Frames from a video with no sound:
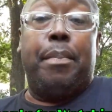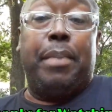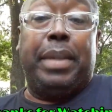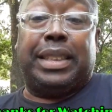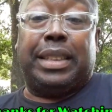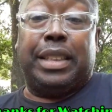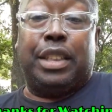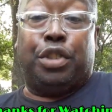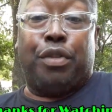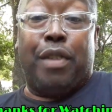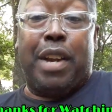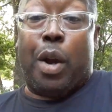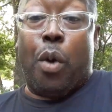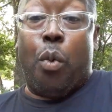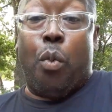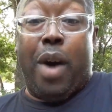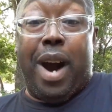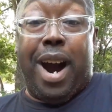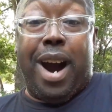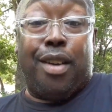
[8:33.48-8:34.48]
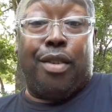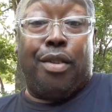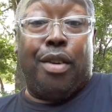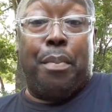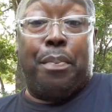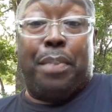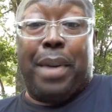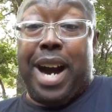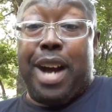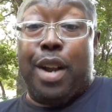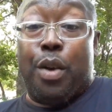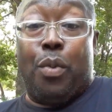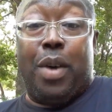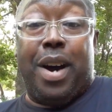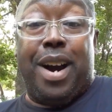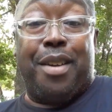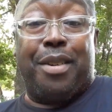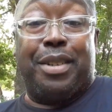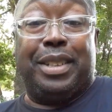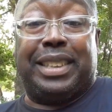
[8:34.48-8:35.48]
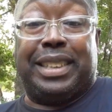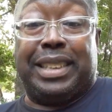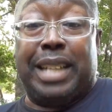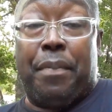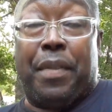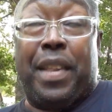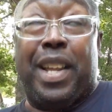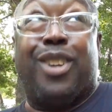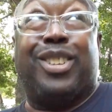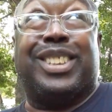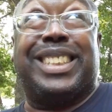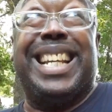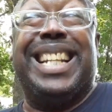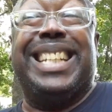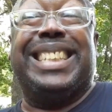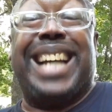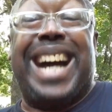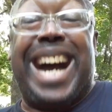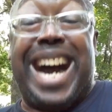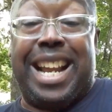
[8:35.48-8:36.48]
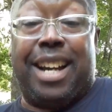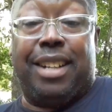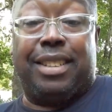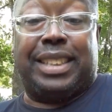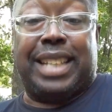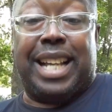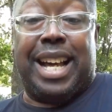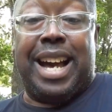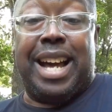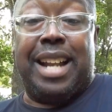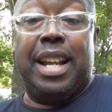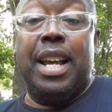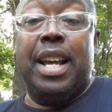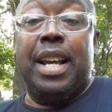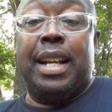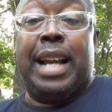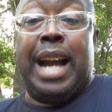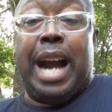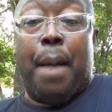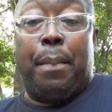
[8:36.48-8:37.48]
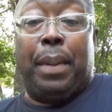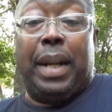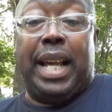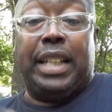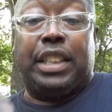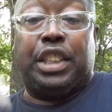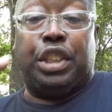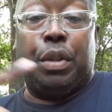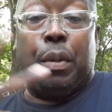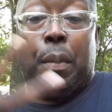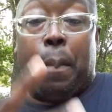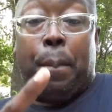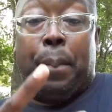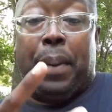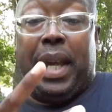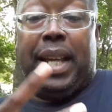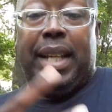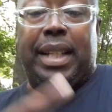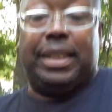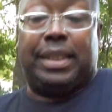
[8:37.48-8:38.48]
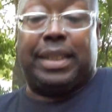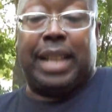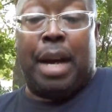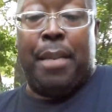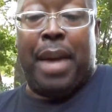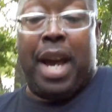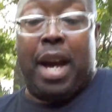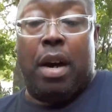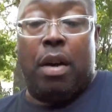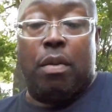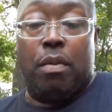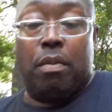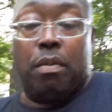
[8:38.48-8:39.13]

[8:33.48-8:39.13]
me a drink of water or a bottle of water or something, because it is hot outside. God bless you. Peace. I'm out.